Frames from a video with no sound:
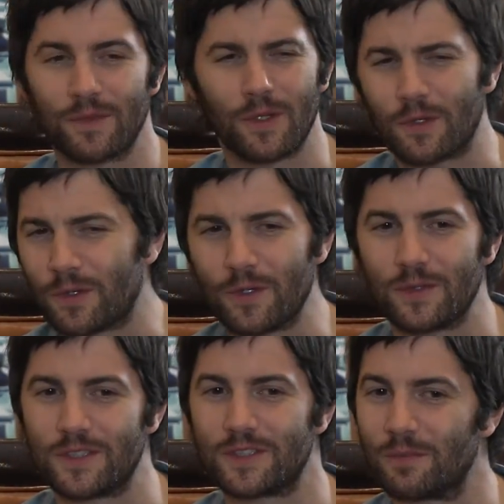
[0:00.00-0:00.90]
The crew were
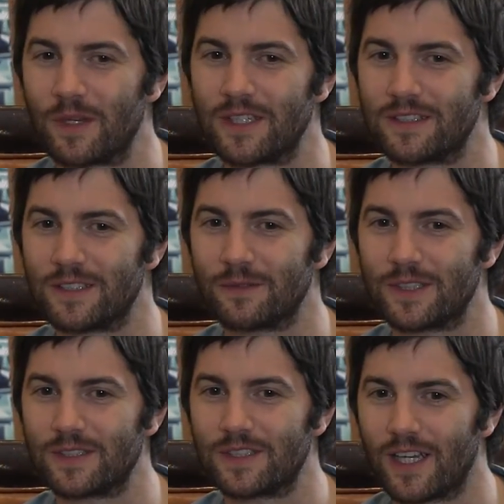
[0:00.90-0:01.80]
just amazing. We
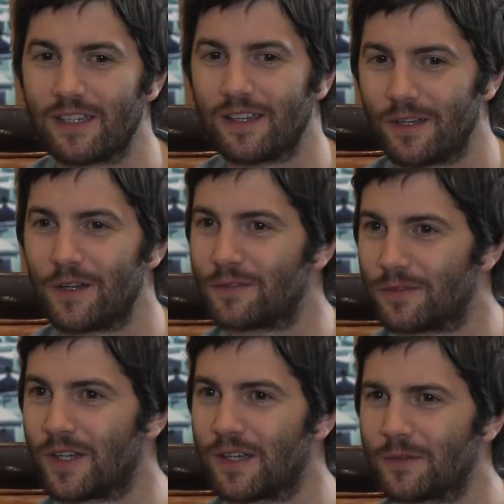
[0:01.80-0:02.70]
just had a lot of fun.